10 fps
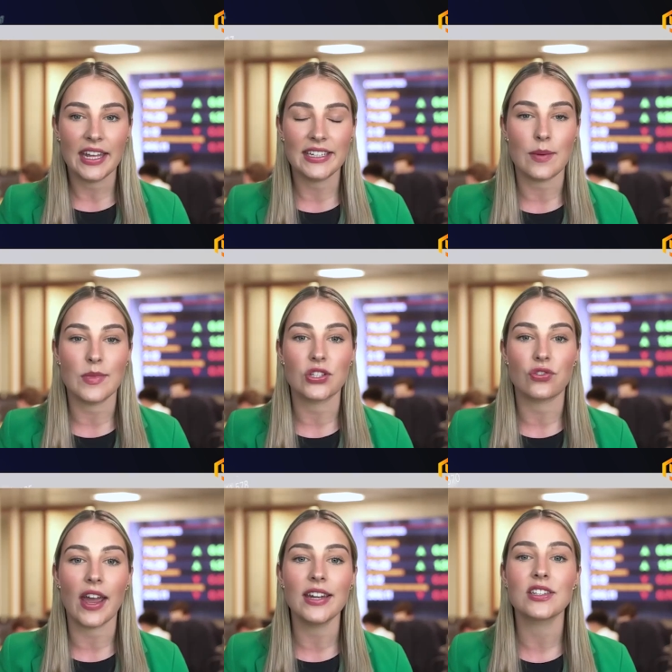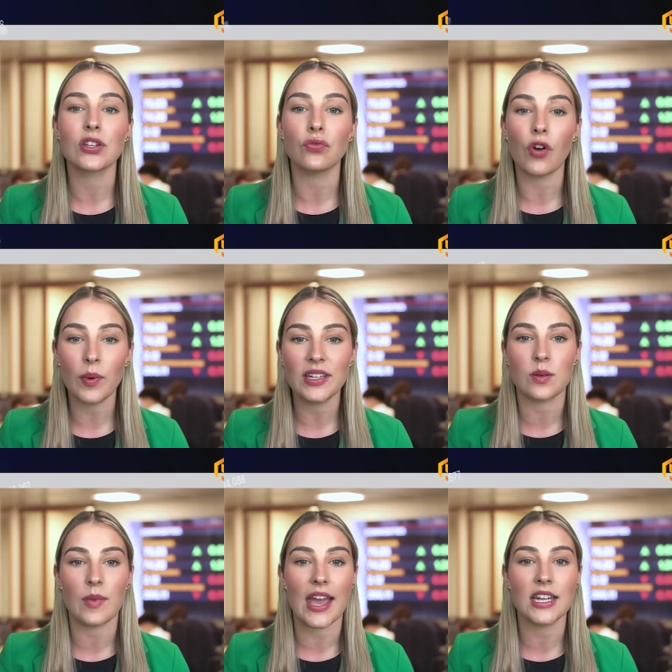and demonstrates the growing
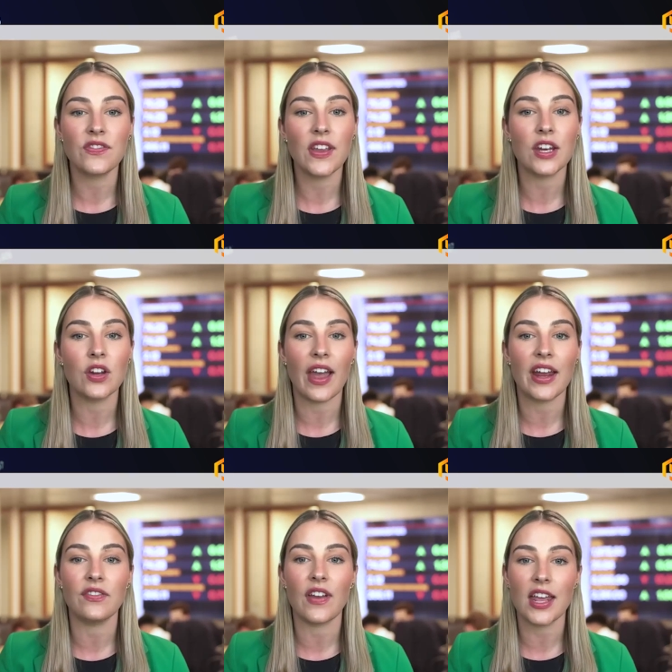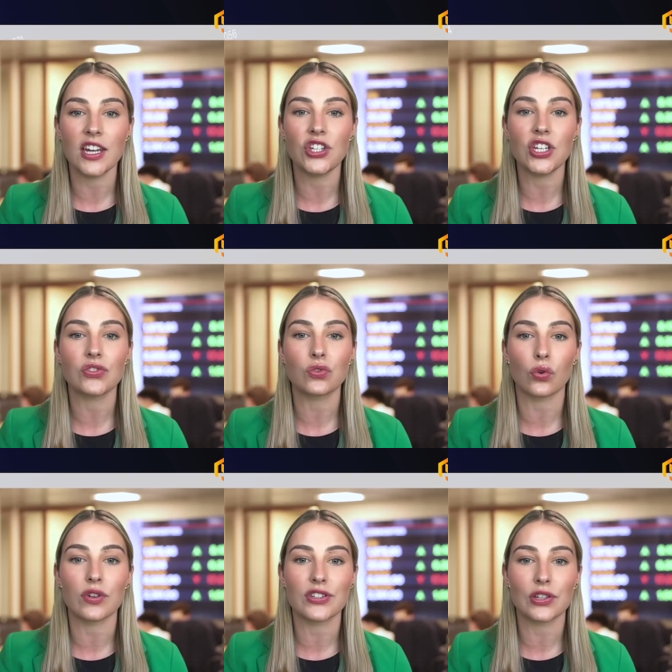demand for innovative energy
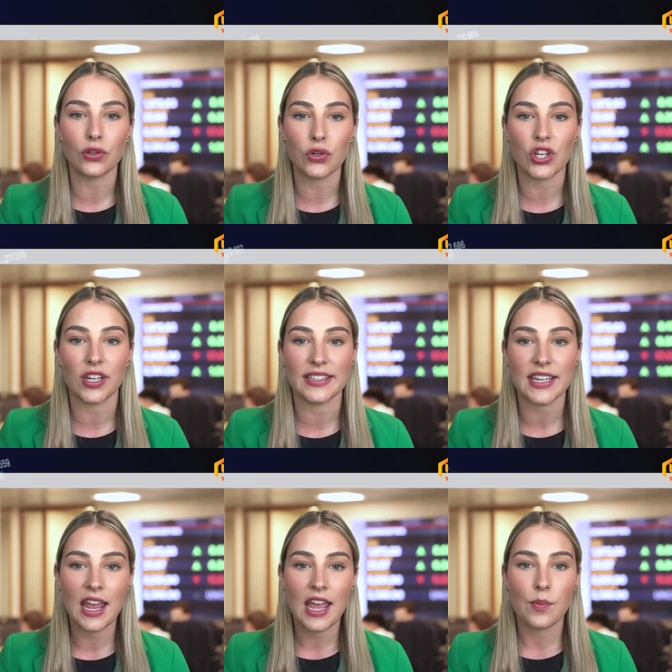storage solutions,